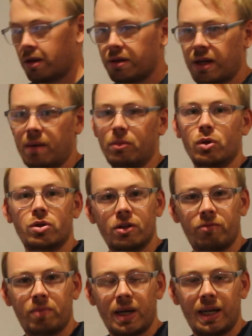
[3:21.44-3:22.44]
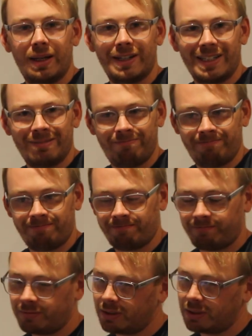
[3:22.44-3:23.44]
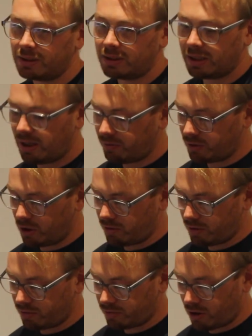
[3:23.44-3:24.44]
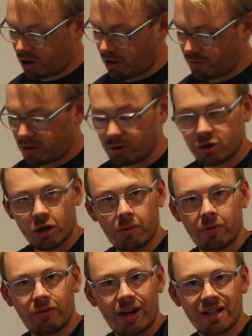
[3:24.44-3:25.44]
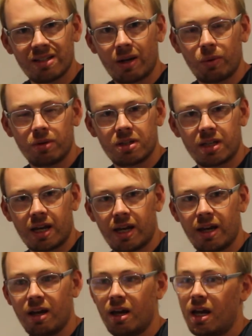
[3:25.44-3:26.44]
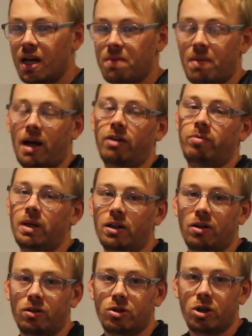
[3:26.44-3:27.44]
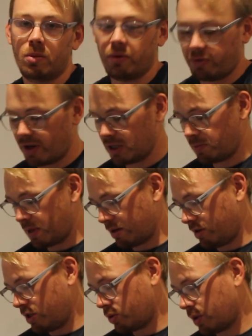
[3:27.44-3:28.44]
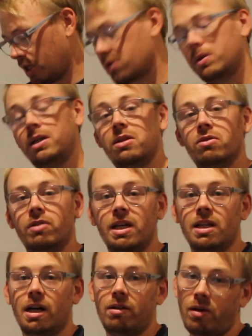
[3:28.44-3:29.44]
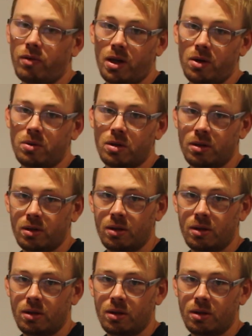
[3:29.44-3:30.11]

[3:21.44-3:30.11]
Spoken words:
That must have been left over from Oktoberfest, I would say. It might have been an Oktoberfest beer in 2023 that I reviewed.